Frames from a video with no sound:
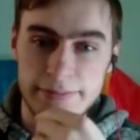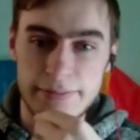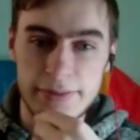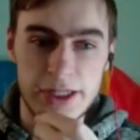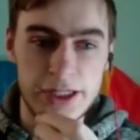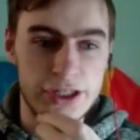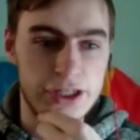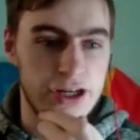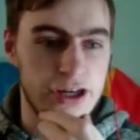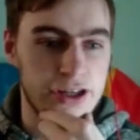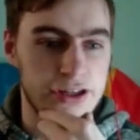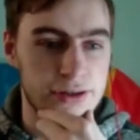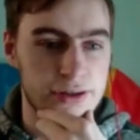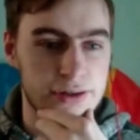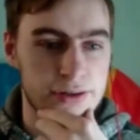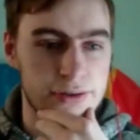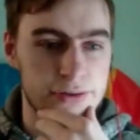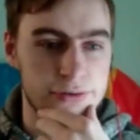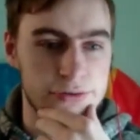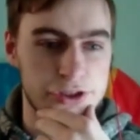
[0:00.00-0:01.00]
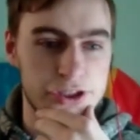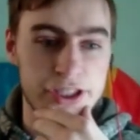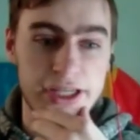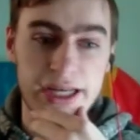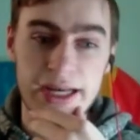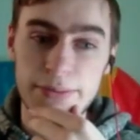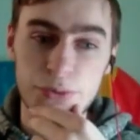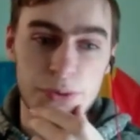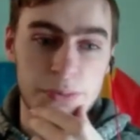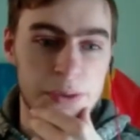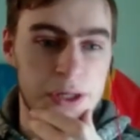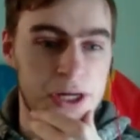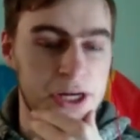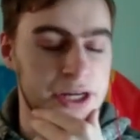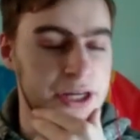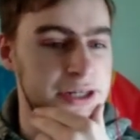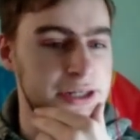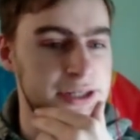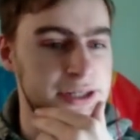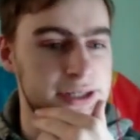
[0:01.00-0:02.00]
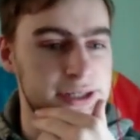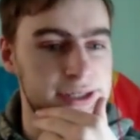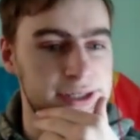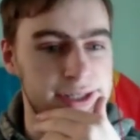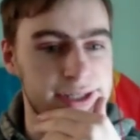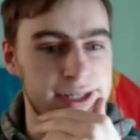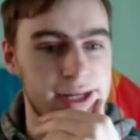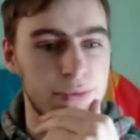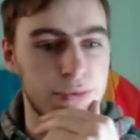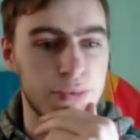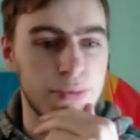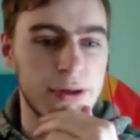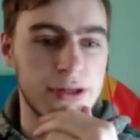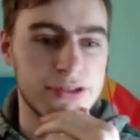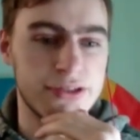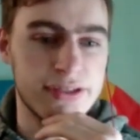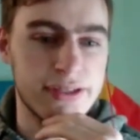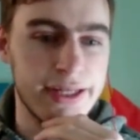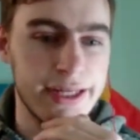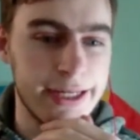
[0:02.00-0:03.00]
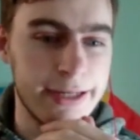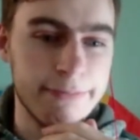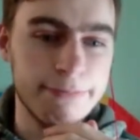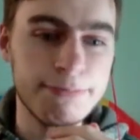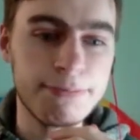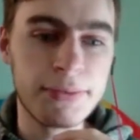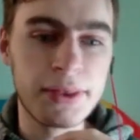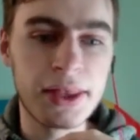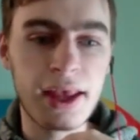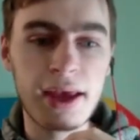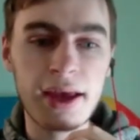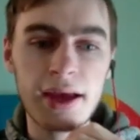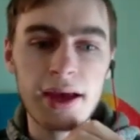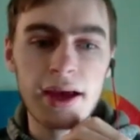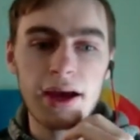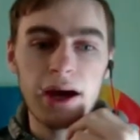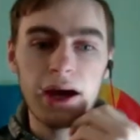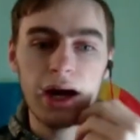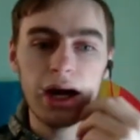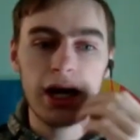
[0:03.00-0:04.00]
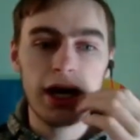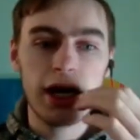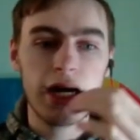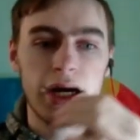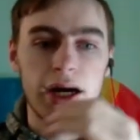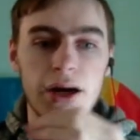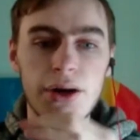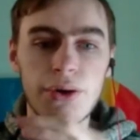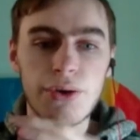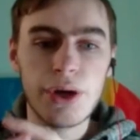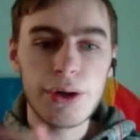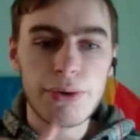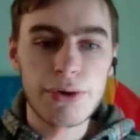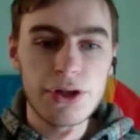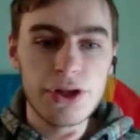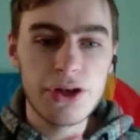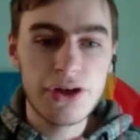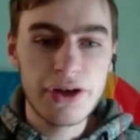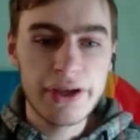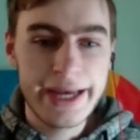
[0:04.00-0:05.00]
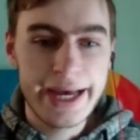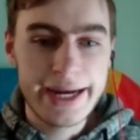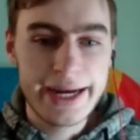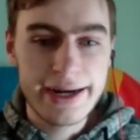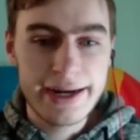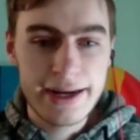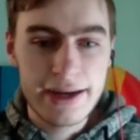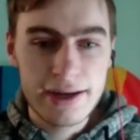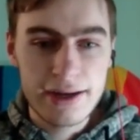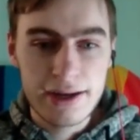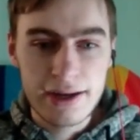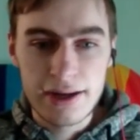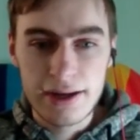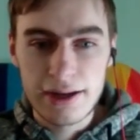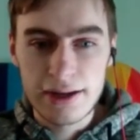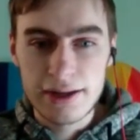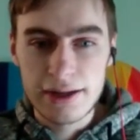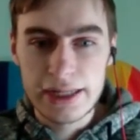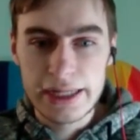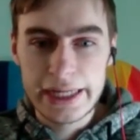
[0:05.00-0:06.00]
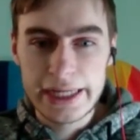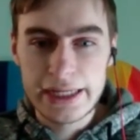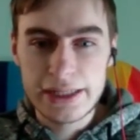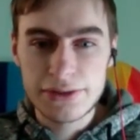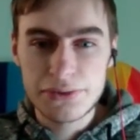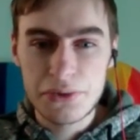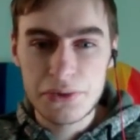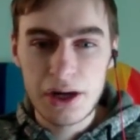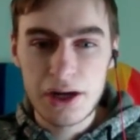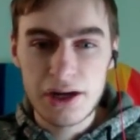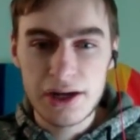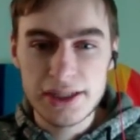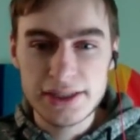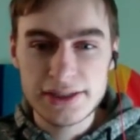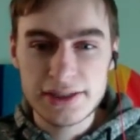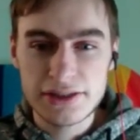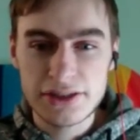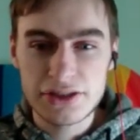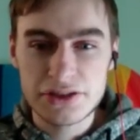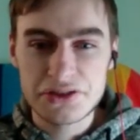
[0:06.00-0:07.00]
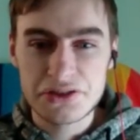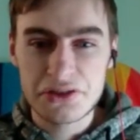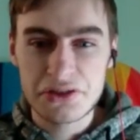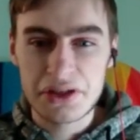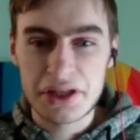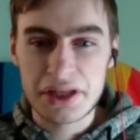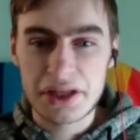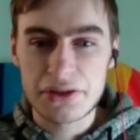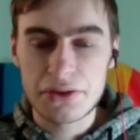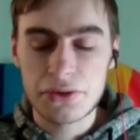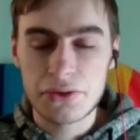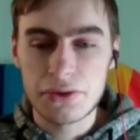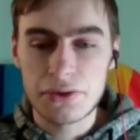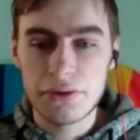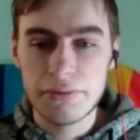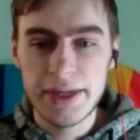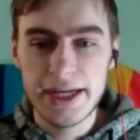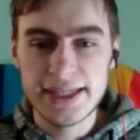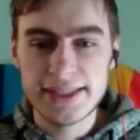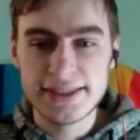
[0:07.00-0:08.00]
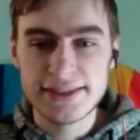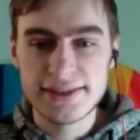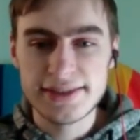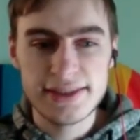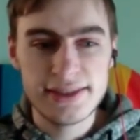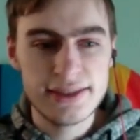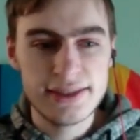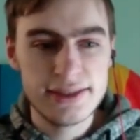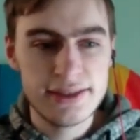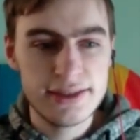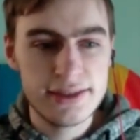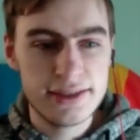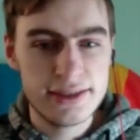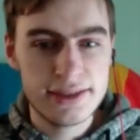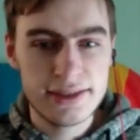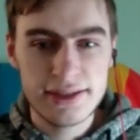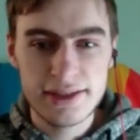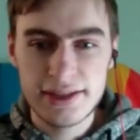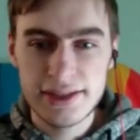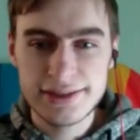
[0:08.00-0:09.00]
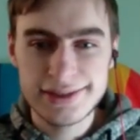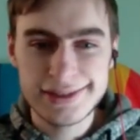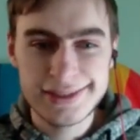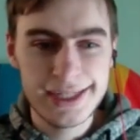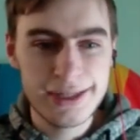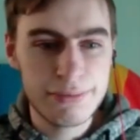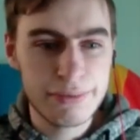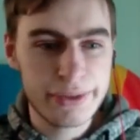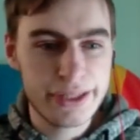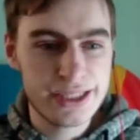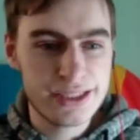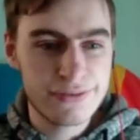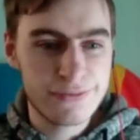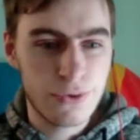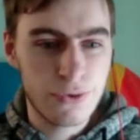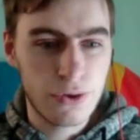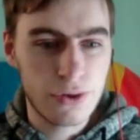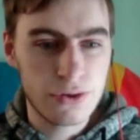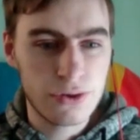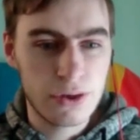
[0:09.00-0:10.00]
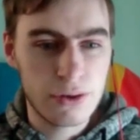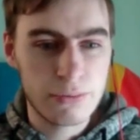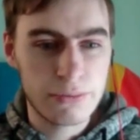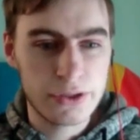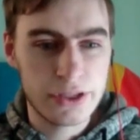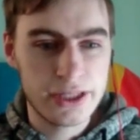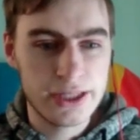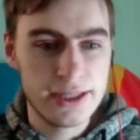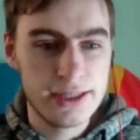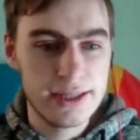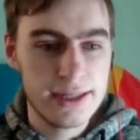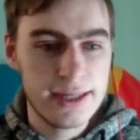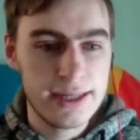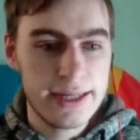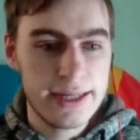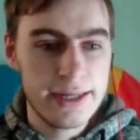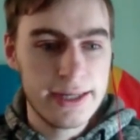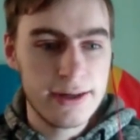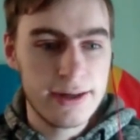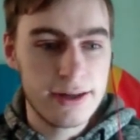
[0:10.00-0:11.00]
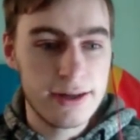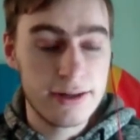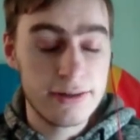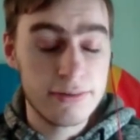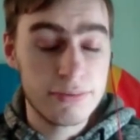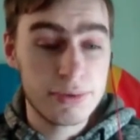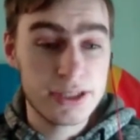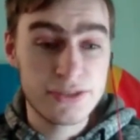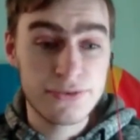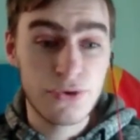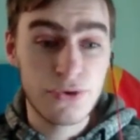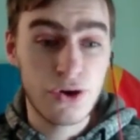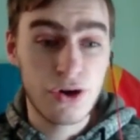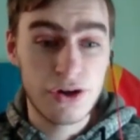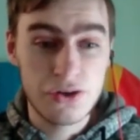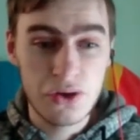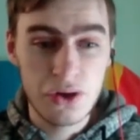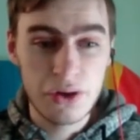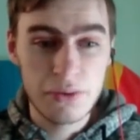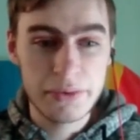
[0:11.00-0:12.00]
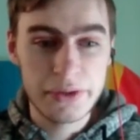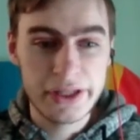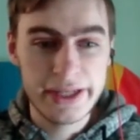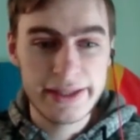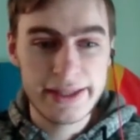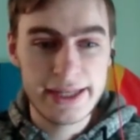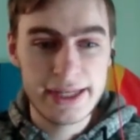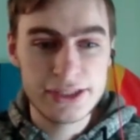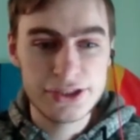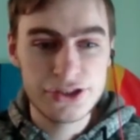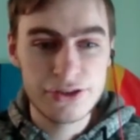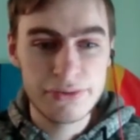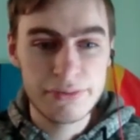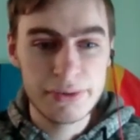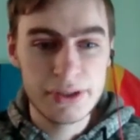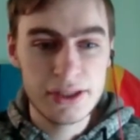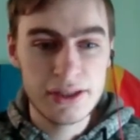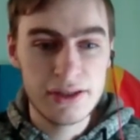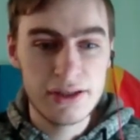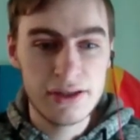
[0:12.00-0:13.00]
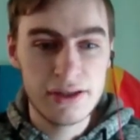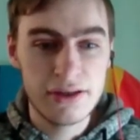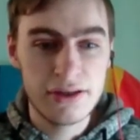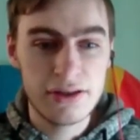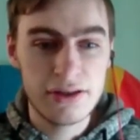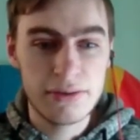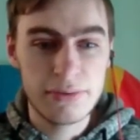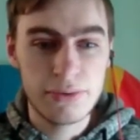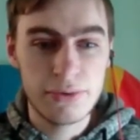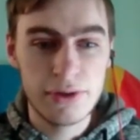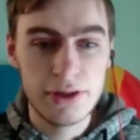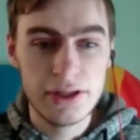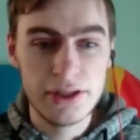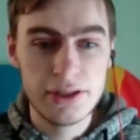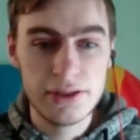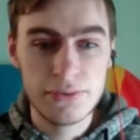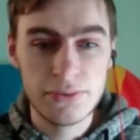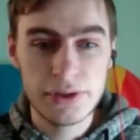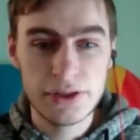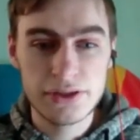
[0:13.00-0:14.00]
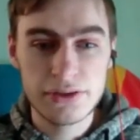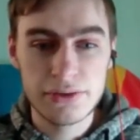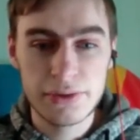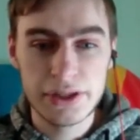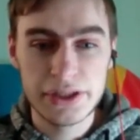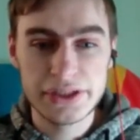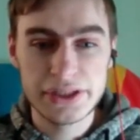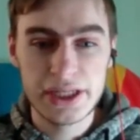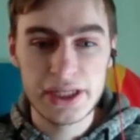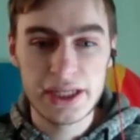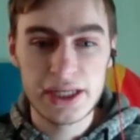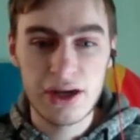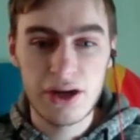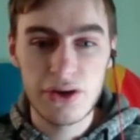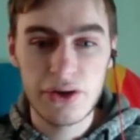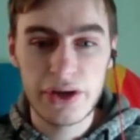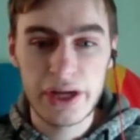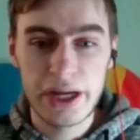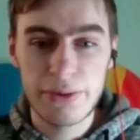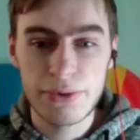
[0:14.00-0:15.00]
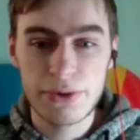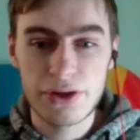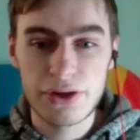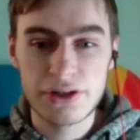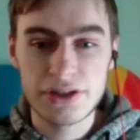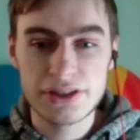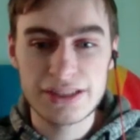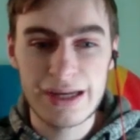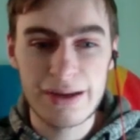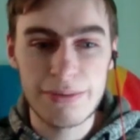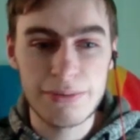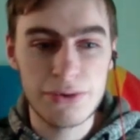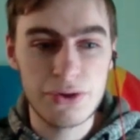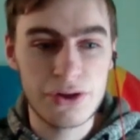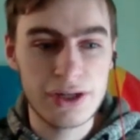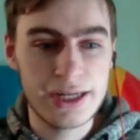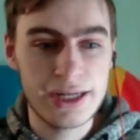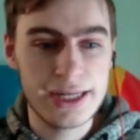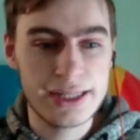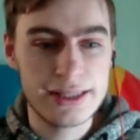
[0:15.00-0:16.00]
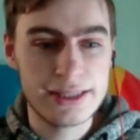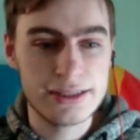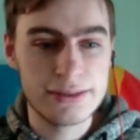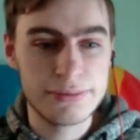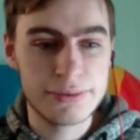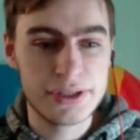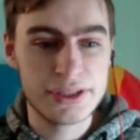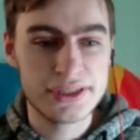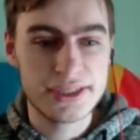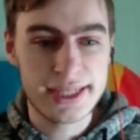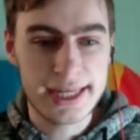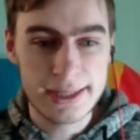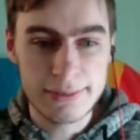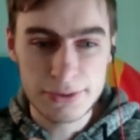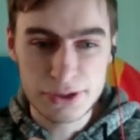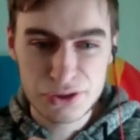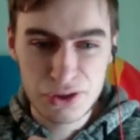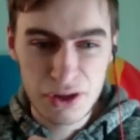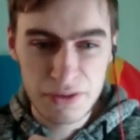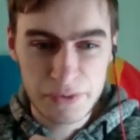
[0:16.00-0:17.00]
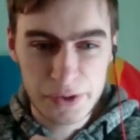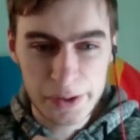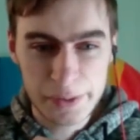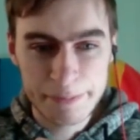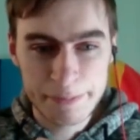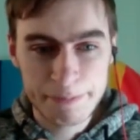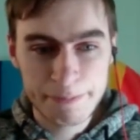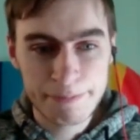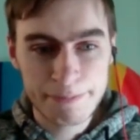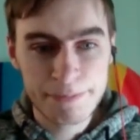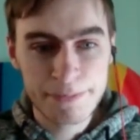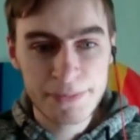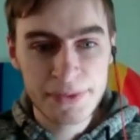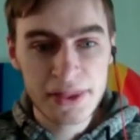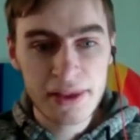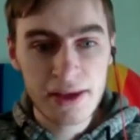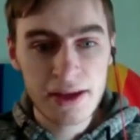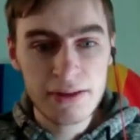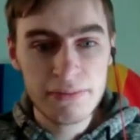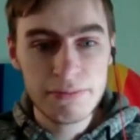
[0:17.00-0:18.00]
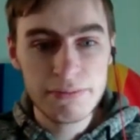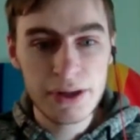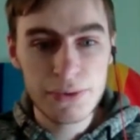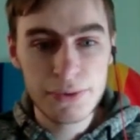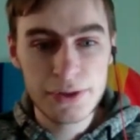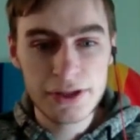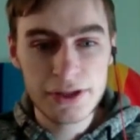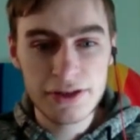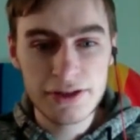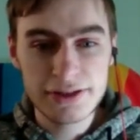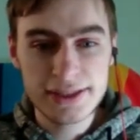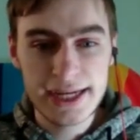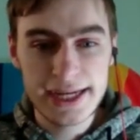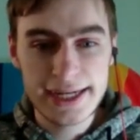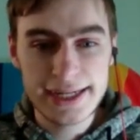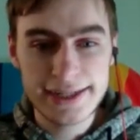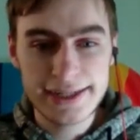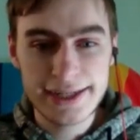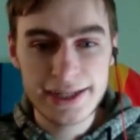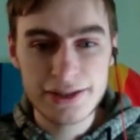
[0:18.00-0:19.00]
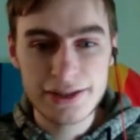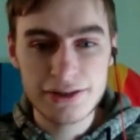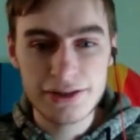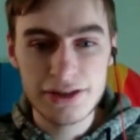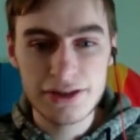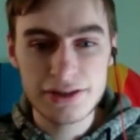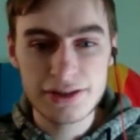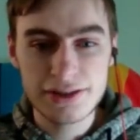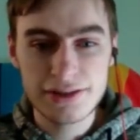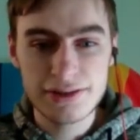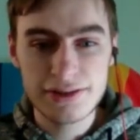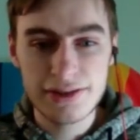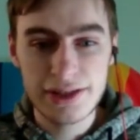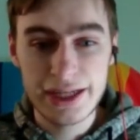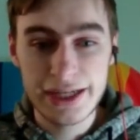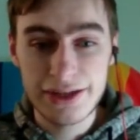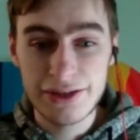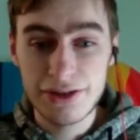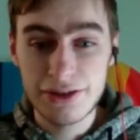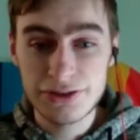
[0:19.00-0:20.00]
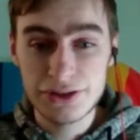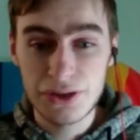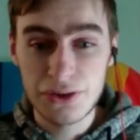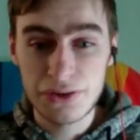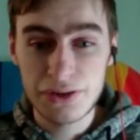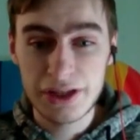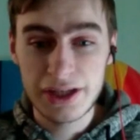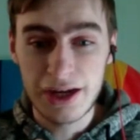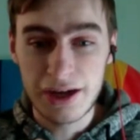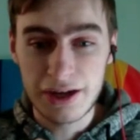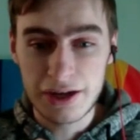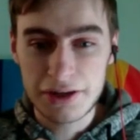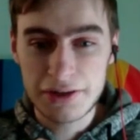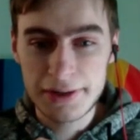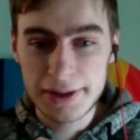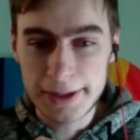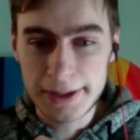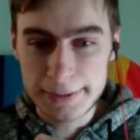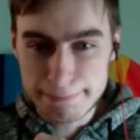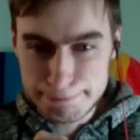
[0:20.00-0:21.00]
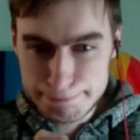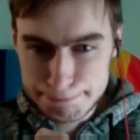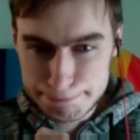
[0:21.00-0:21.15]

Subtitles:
another GM, I'm not going to attempt to pronounce the name, we were looking at it, and to our eyes, it just looked like a total mess. It said +4 normally. +4, and normally that should be the point to where you say, okay, we're going to stop looking at this because the game is over. But we looked at it and it looked totally unclear.